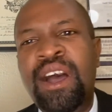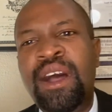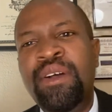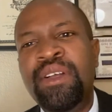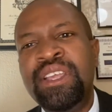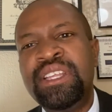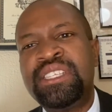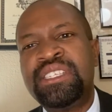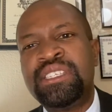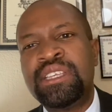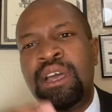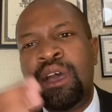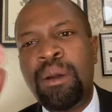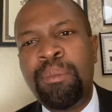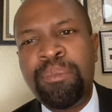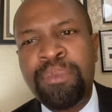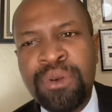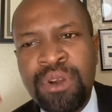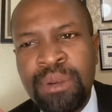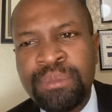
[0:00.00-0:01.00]
it's
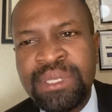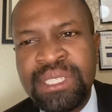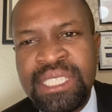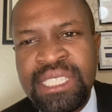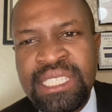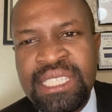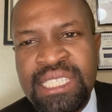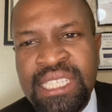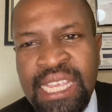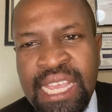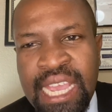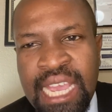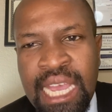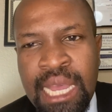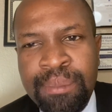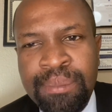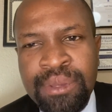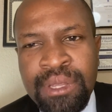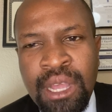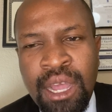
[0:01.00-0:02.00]
promises
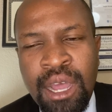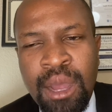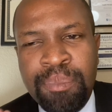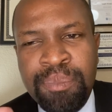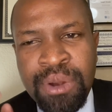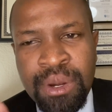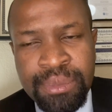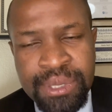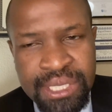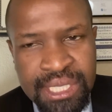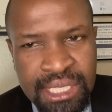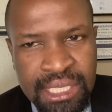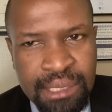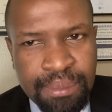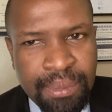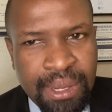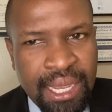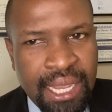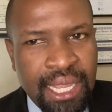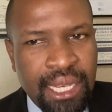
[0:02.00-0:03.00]
kept, promises
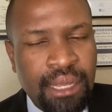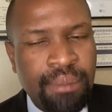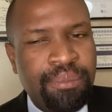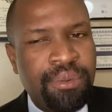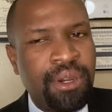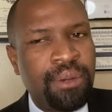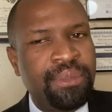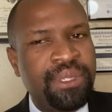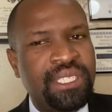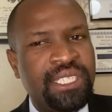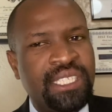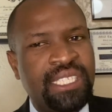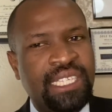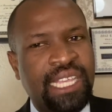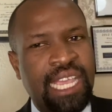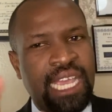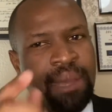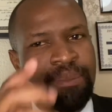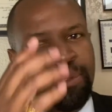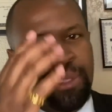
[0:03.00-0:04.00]
made, promises
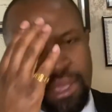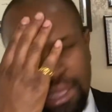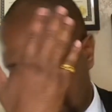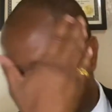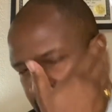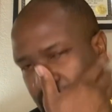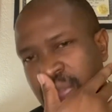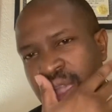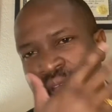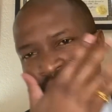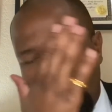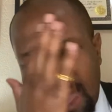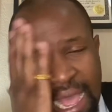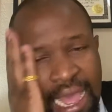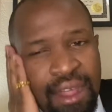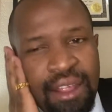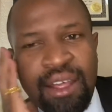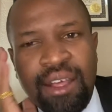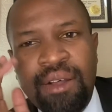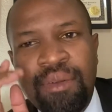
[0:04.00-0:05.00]
kept.
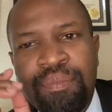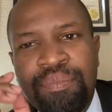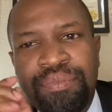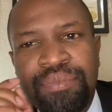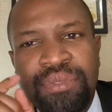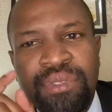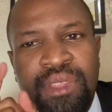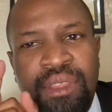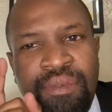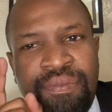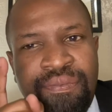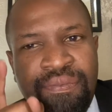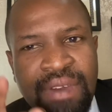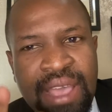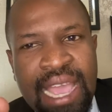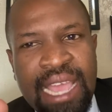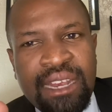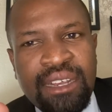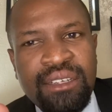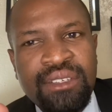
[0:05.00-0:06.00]
The
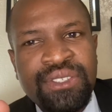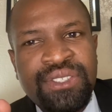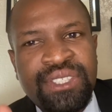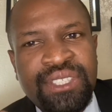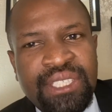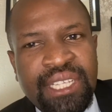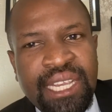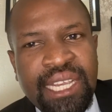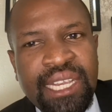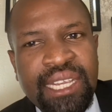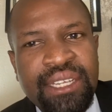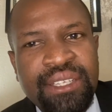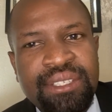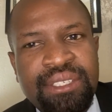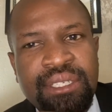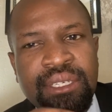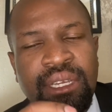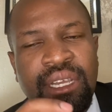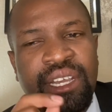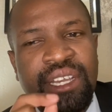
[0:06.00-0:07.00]
final
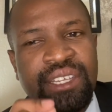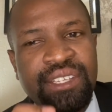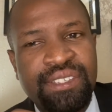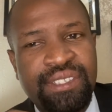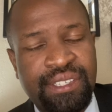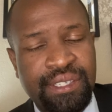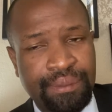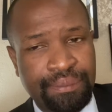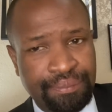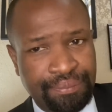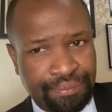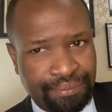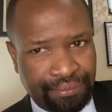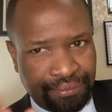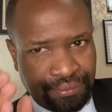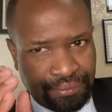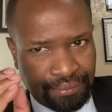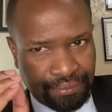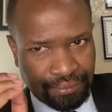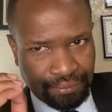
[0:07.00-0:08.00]
stage is
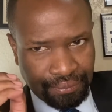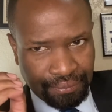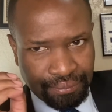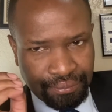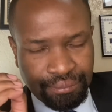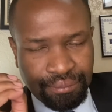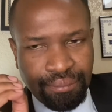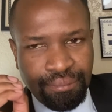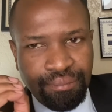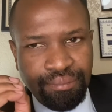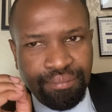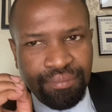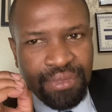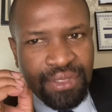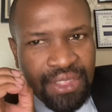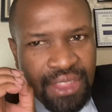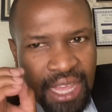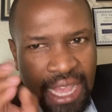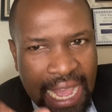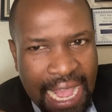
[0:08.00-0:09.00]

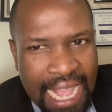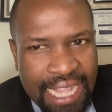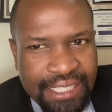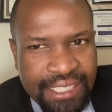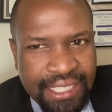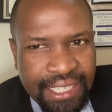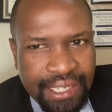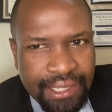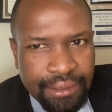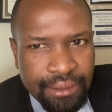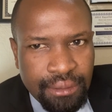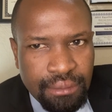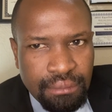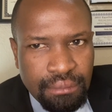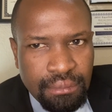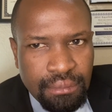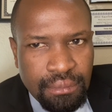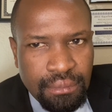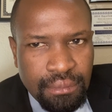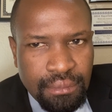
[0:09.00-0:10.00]
the asking.
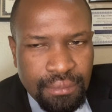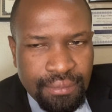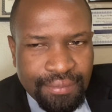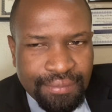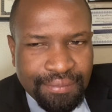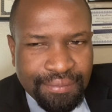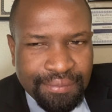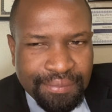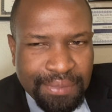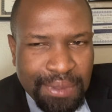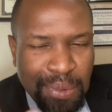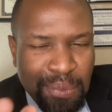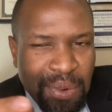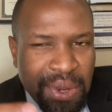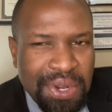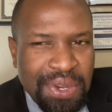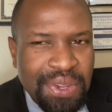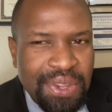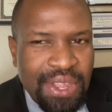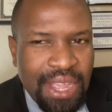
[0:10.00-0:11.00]

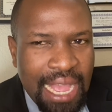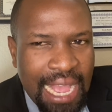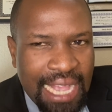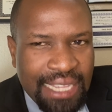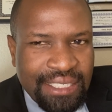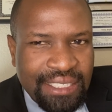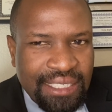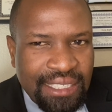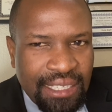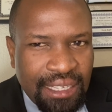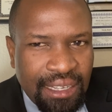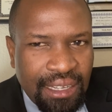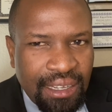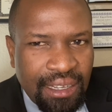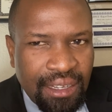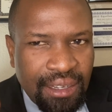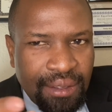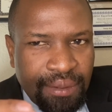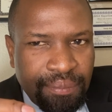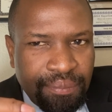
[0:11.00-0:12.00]
What do you ask
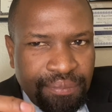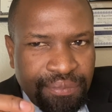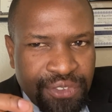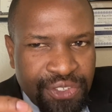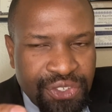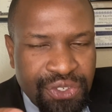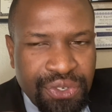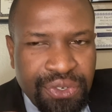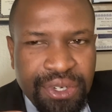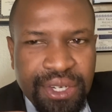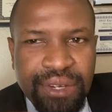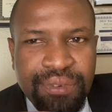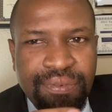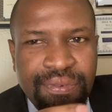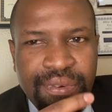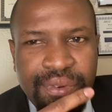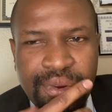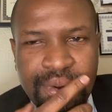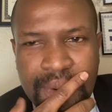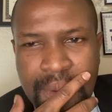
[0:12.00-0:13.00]
the jury
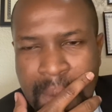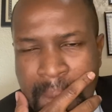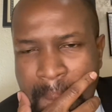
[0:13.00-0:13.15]
for?